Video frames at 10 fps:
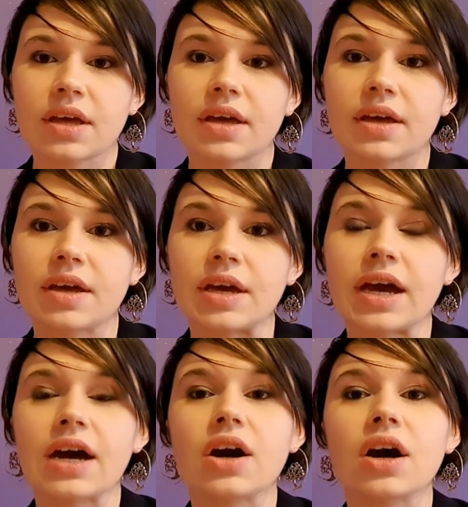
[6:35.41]
Uh,
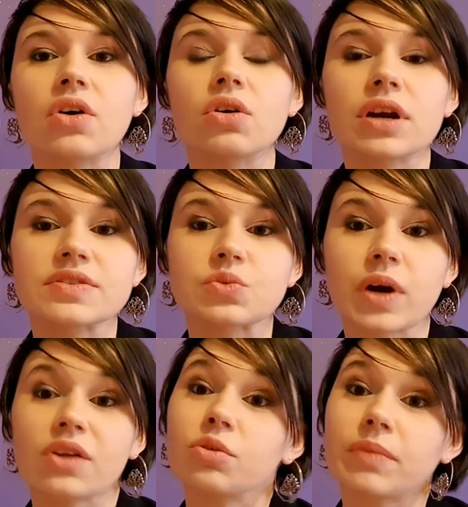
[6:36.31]
or as
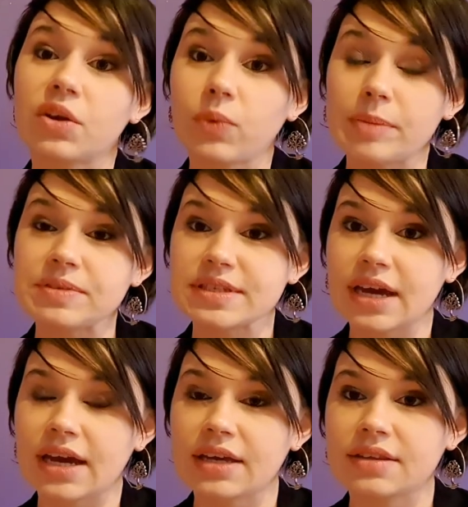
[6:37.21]
well on my
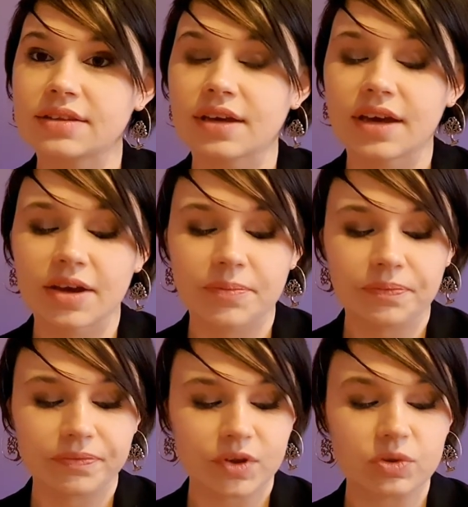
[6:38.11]
website,
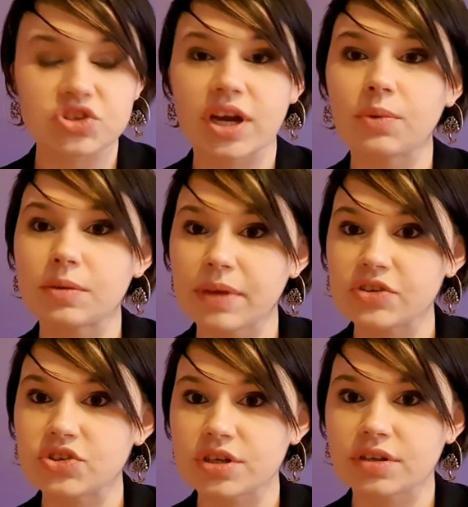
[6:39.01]
um, which I will
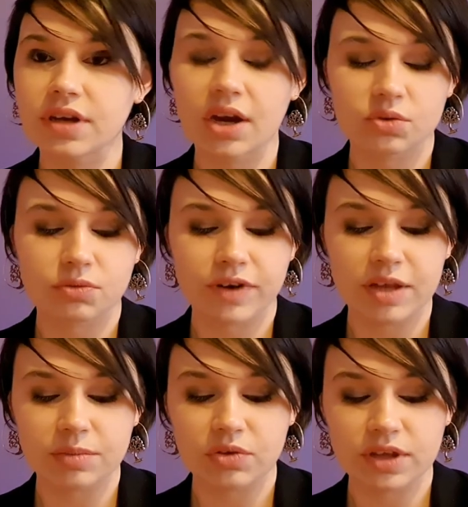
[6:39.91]
mention how to find
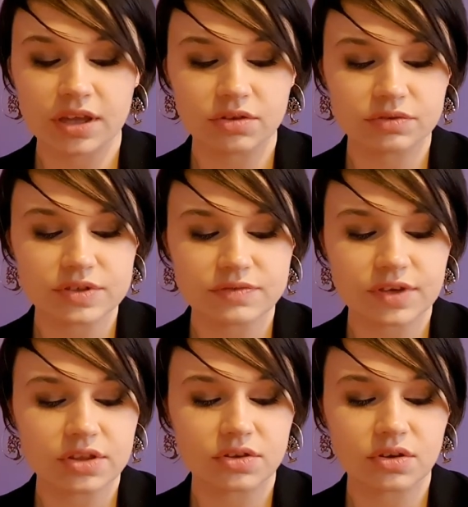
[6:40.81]
me on the end of this
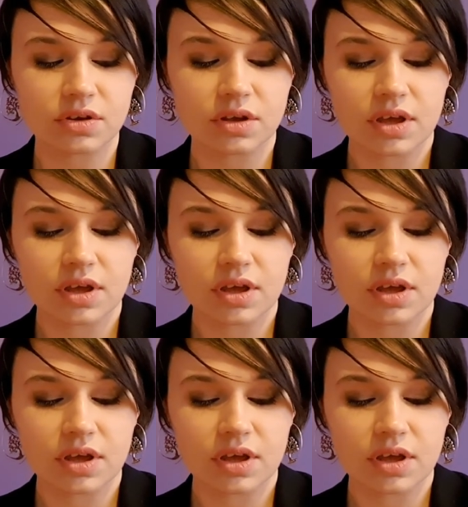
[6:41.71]
video.